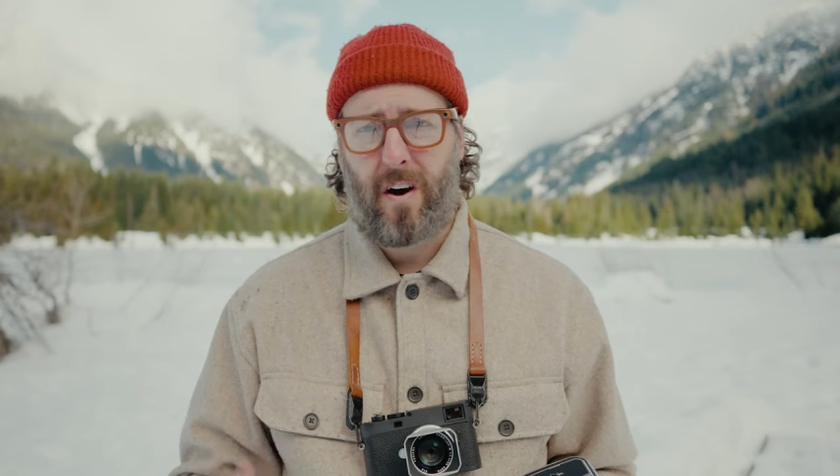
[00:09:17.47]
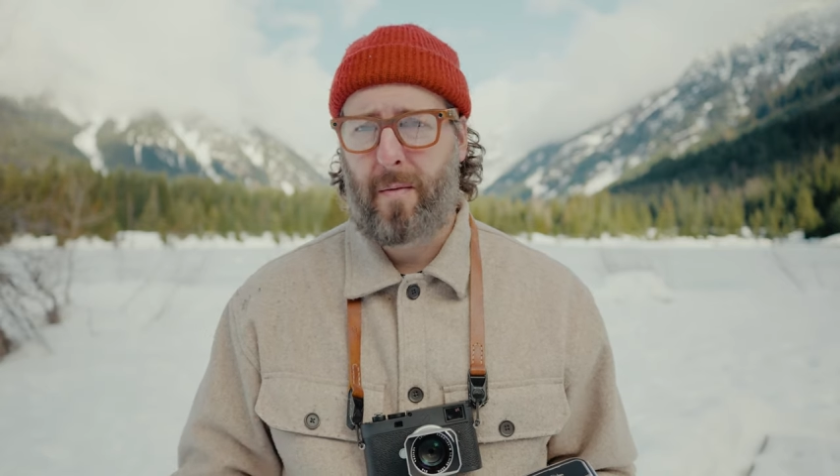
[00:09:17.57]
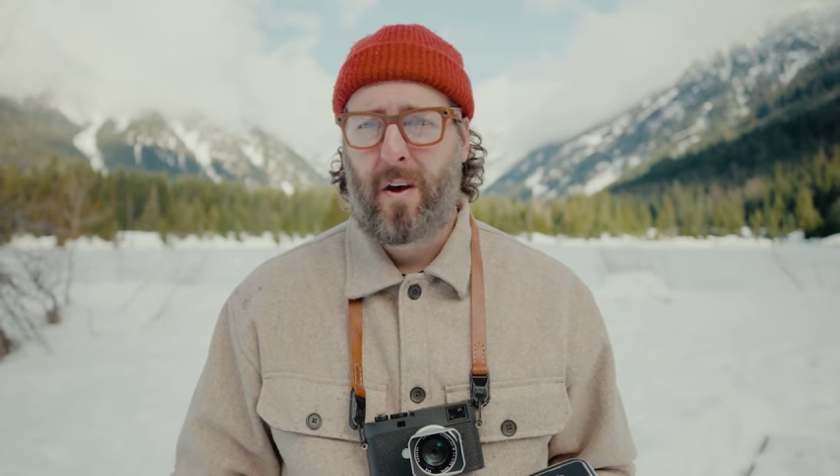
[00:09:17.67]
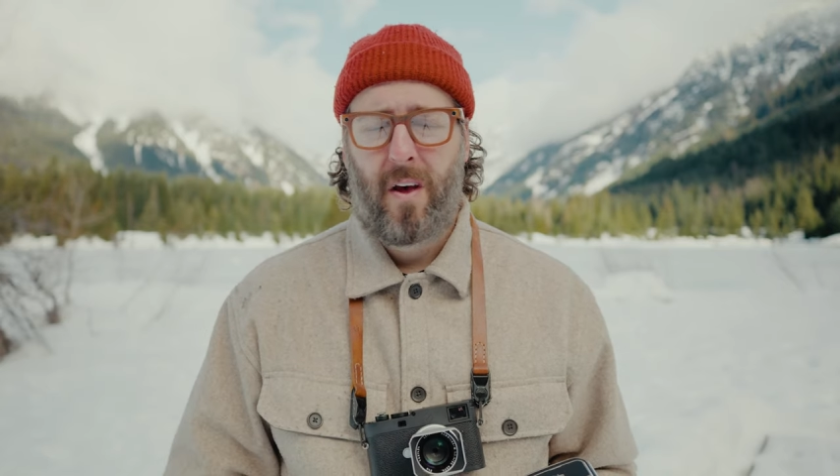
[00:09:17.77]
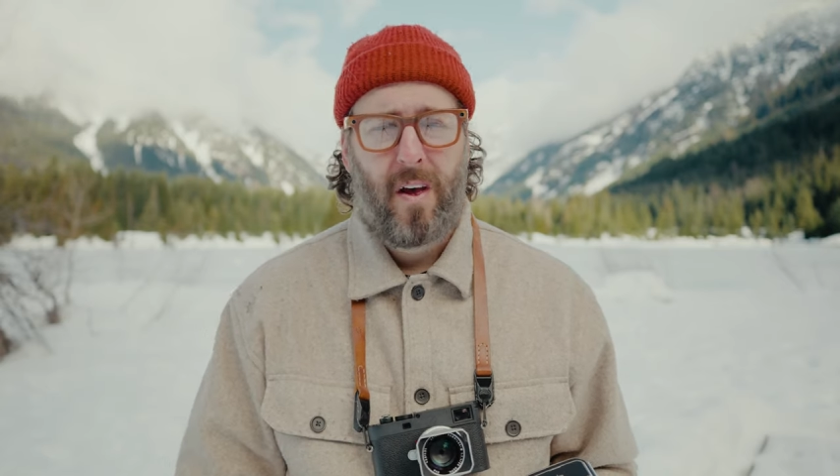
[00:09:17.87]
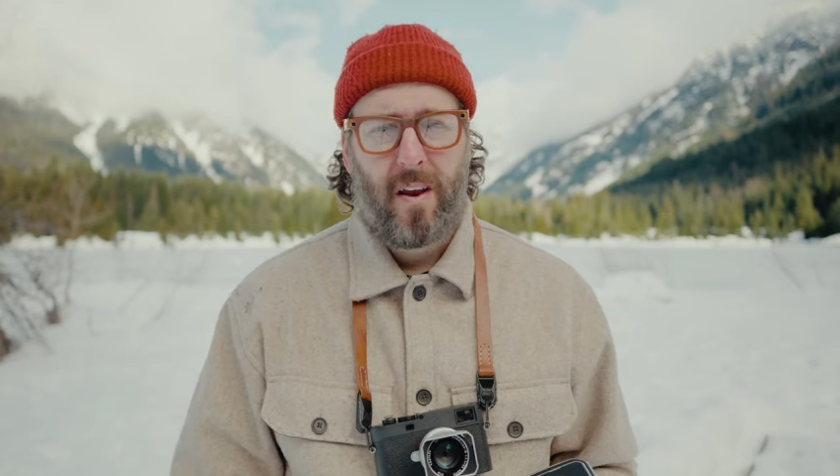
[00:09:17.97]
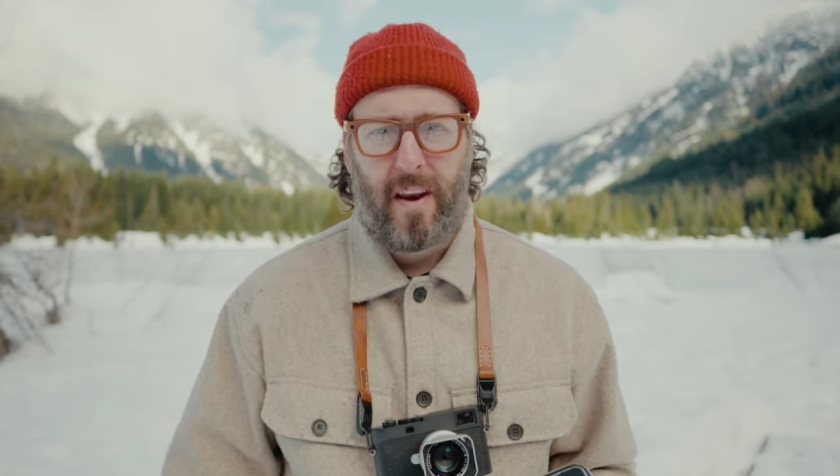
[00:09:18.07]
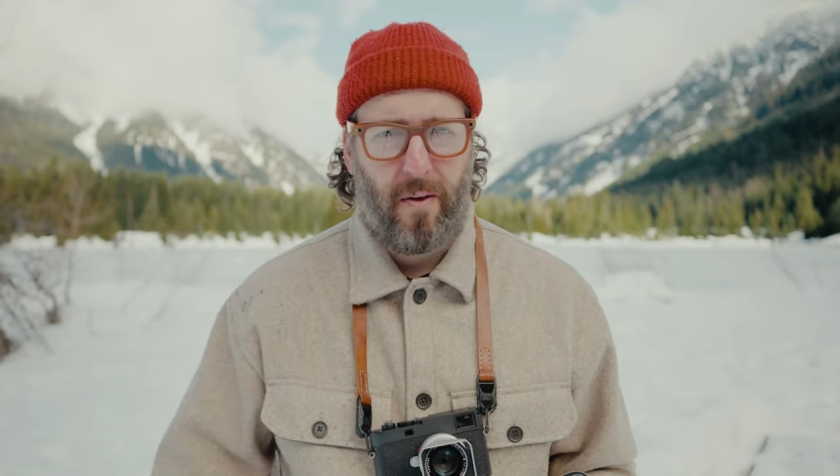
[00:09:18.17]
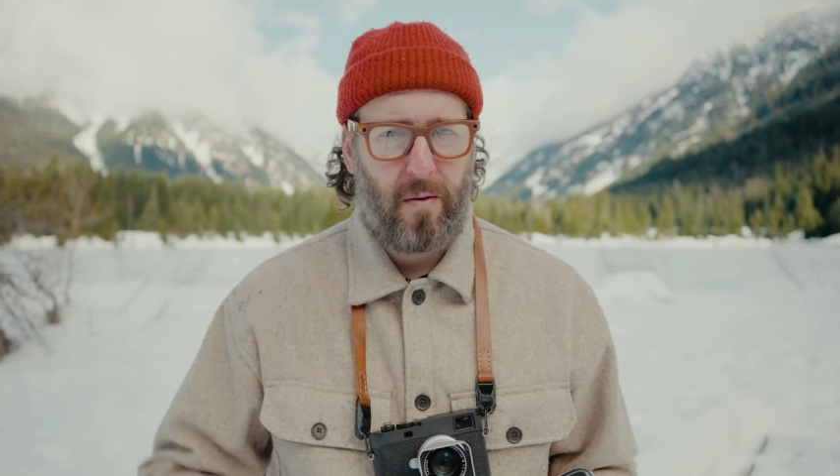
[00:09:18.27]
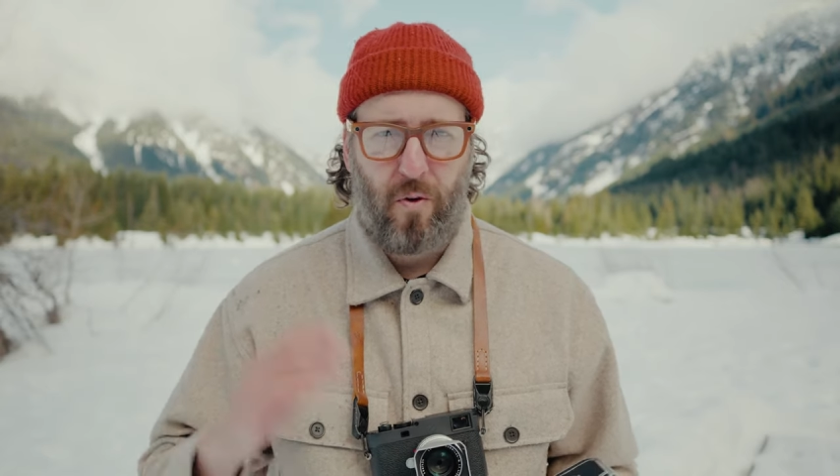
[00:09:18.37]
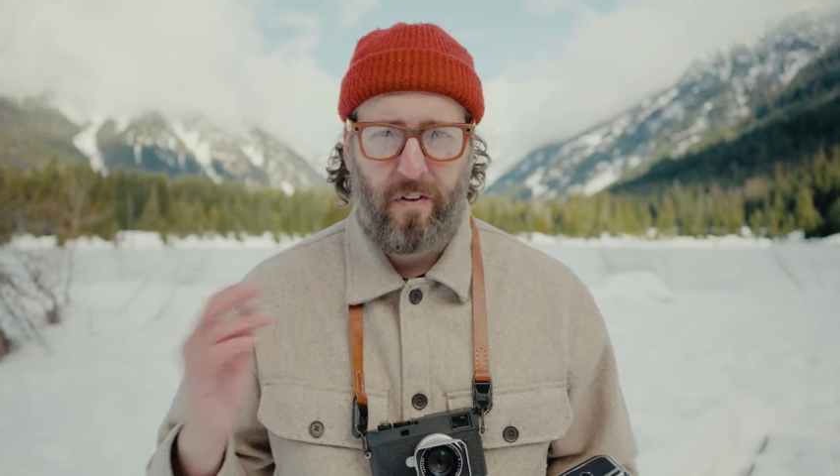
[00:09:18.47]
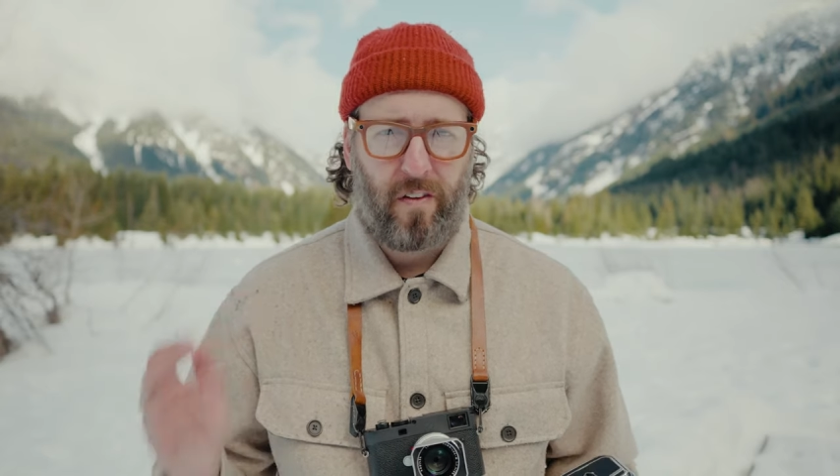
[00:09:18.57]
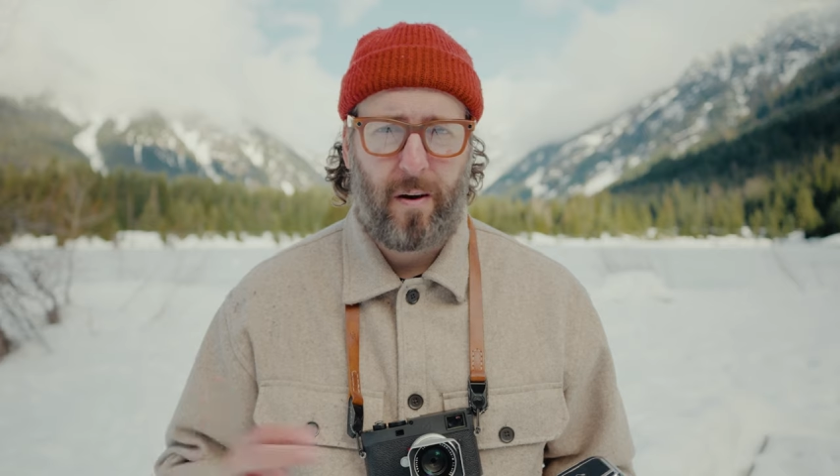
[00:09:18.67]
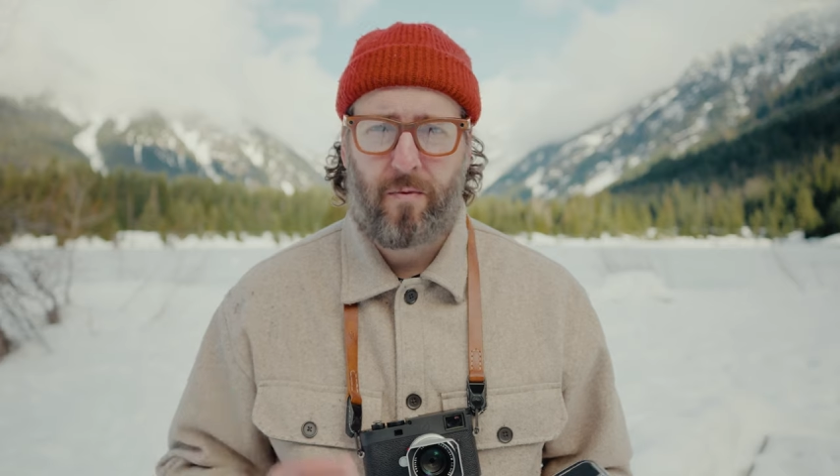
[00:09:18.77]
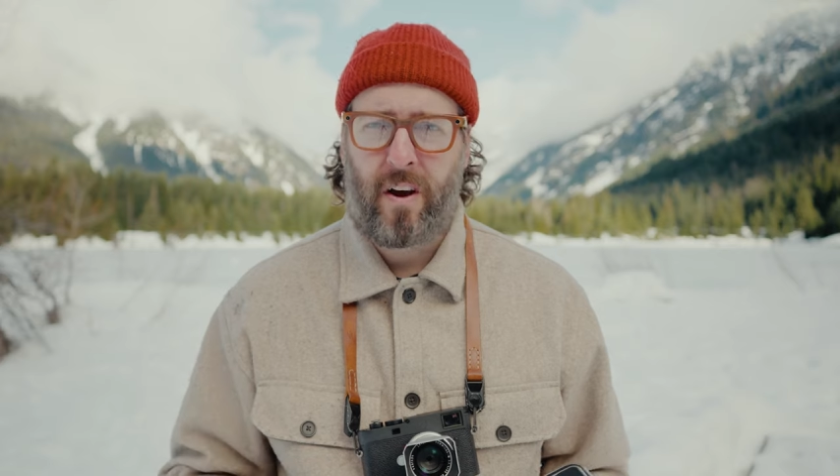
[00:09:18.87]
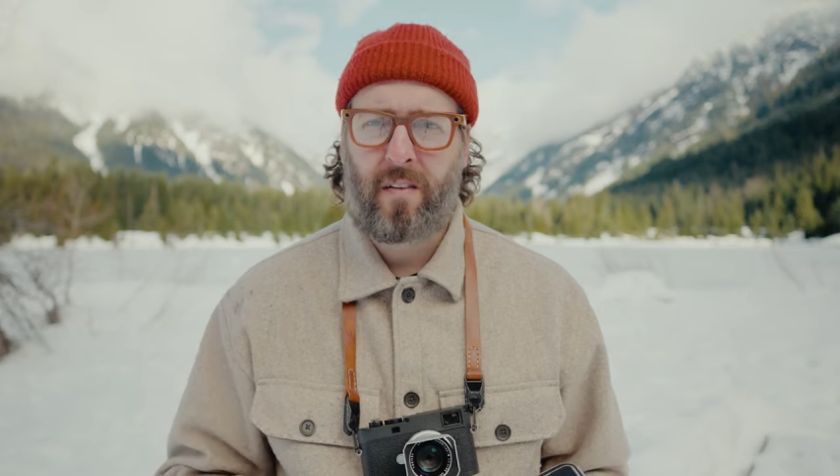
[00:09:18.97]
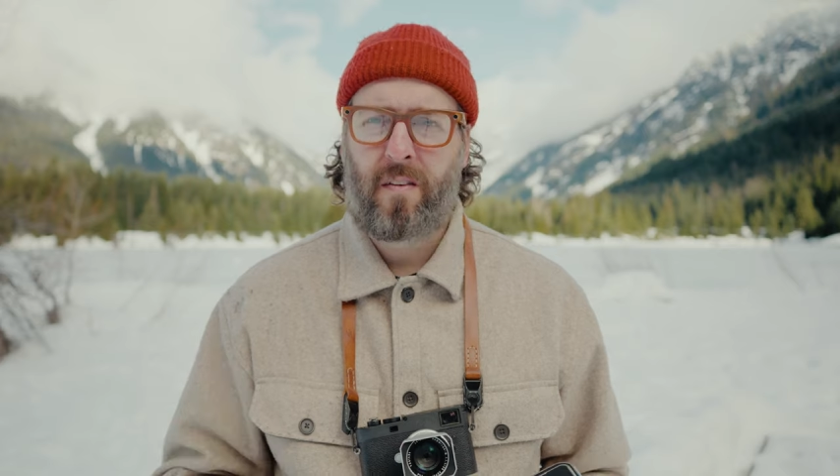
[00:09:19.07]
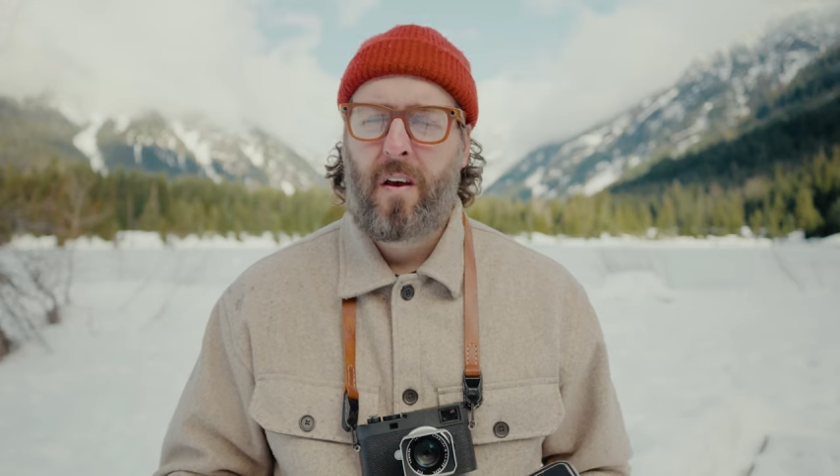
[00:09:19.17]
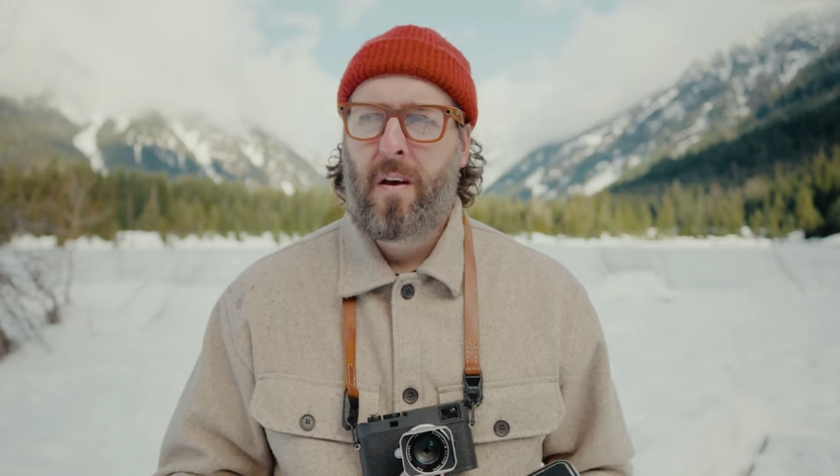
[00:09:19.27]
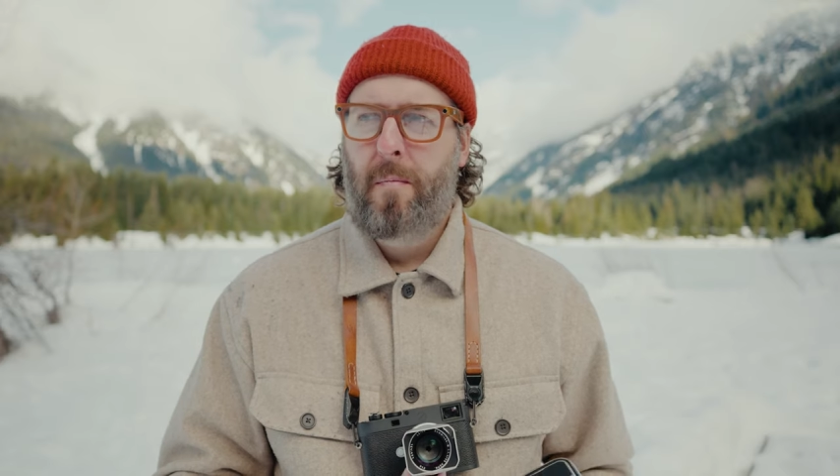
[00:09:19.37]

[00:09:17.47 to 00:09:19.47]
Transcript: job nailing moving subjects.